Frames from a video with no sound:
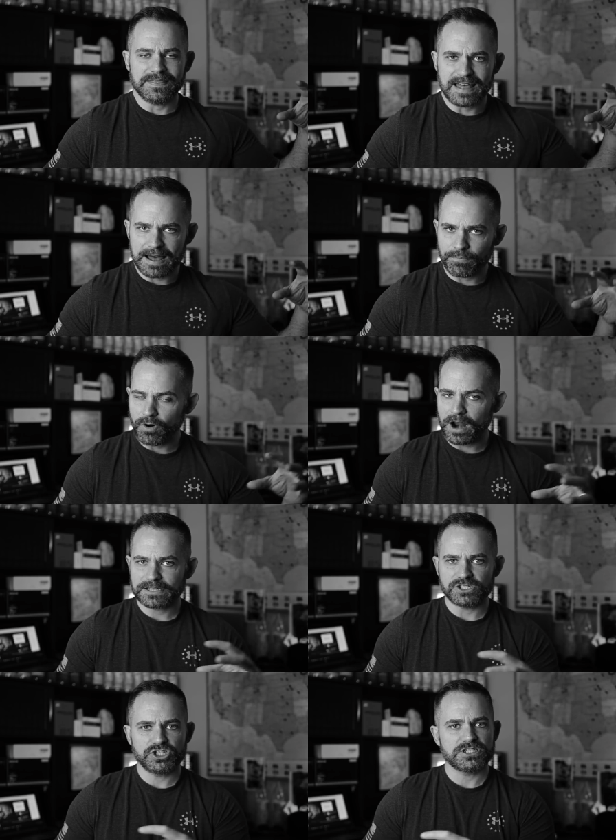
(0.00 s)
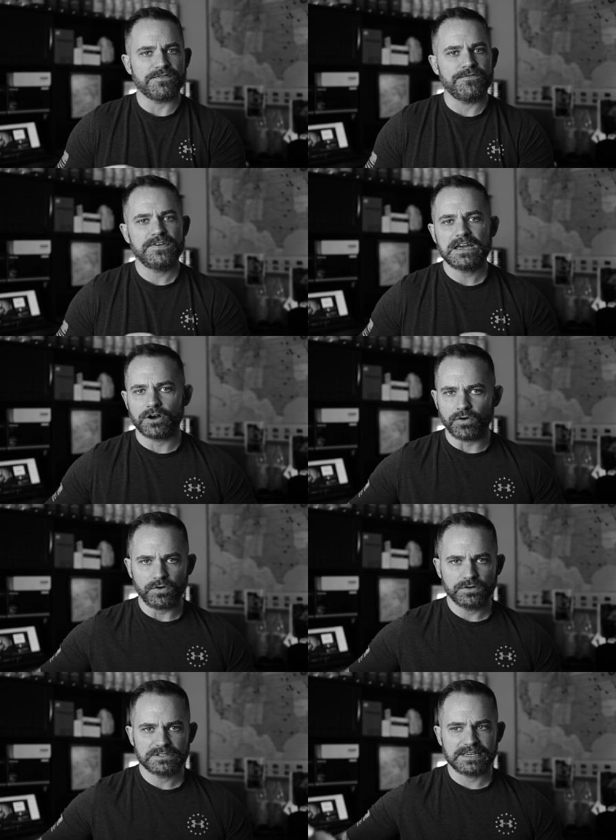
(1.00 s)
That product is just a vehicle
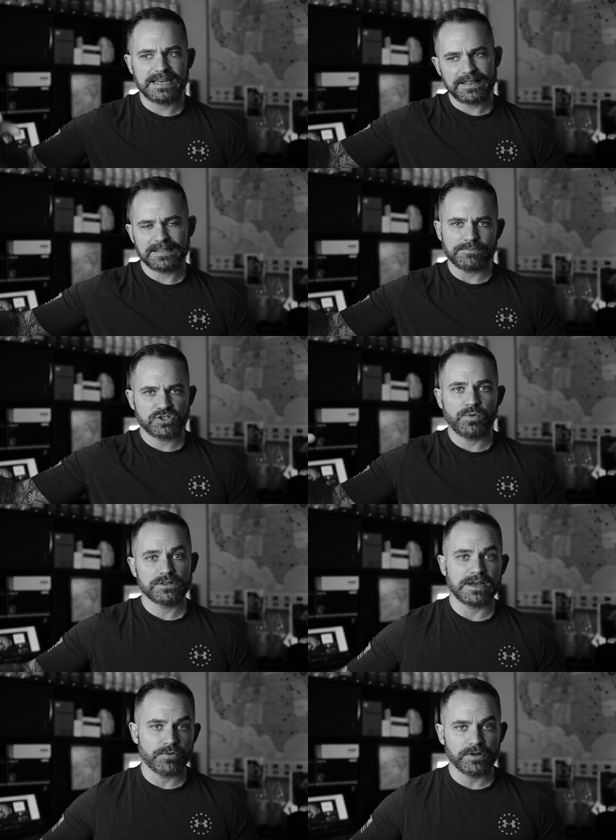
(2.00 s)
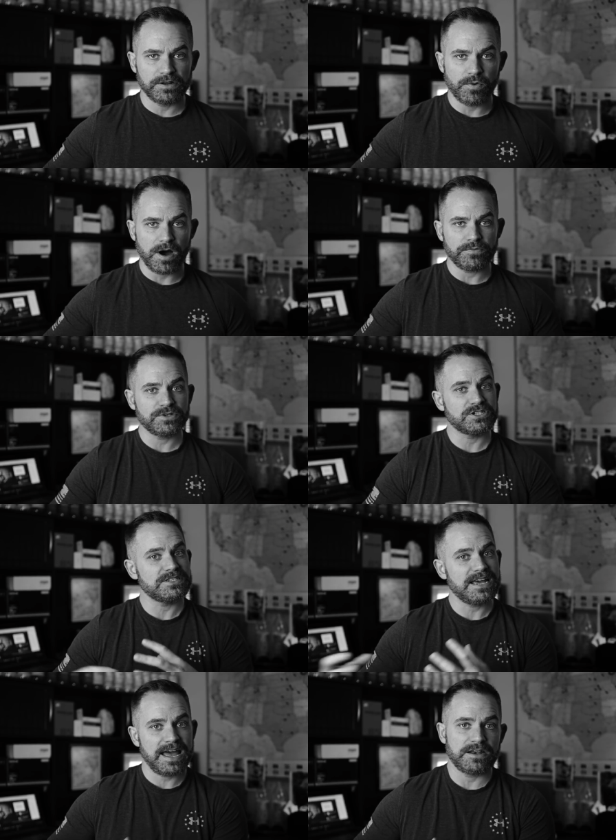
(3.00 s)
to get them to what they really want, which is
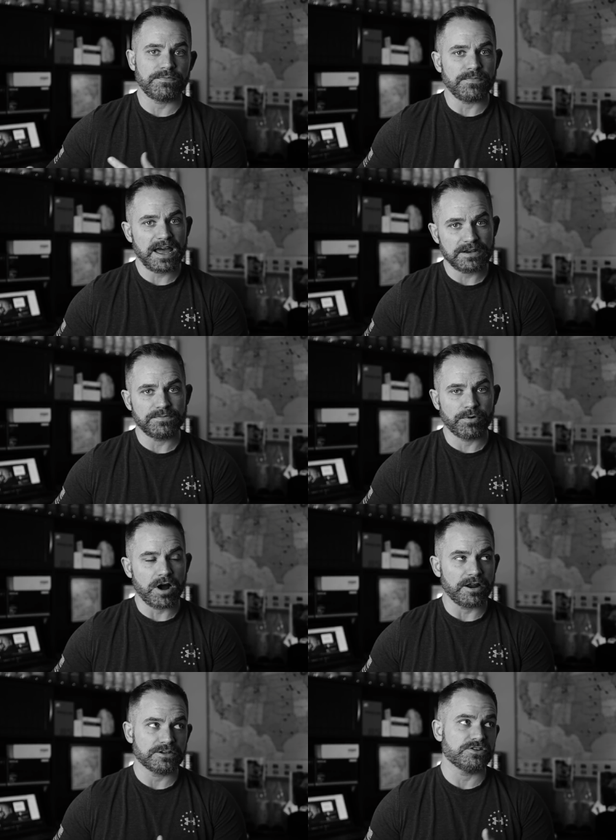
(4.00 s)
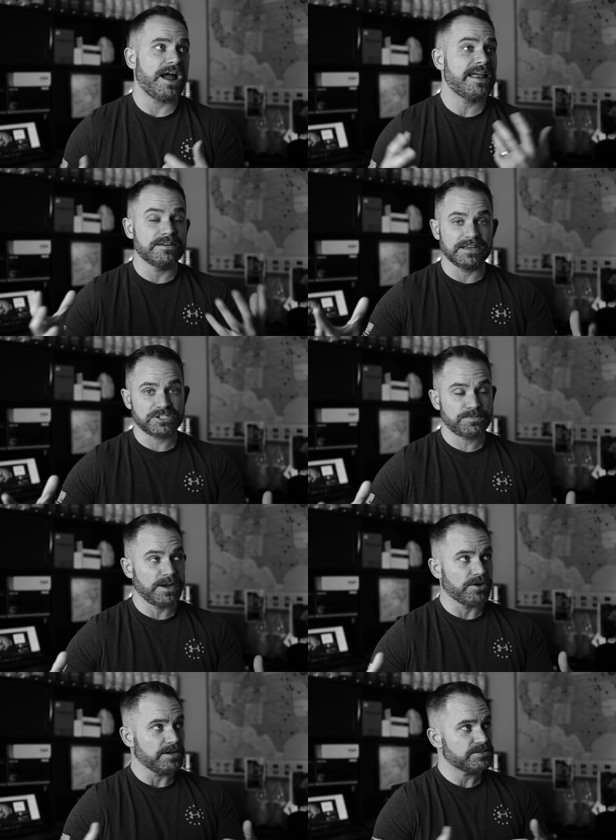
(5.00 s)
the end product or end
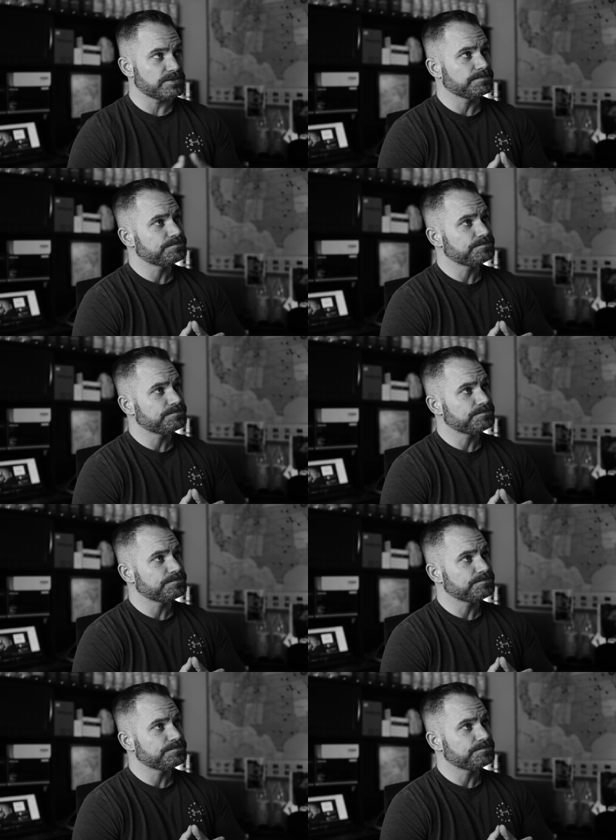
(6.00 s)
experience.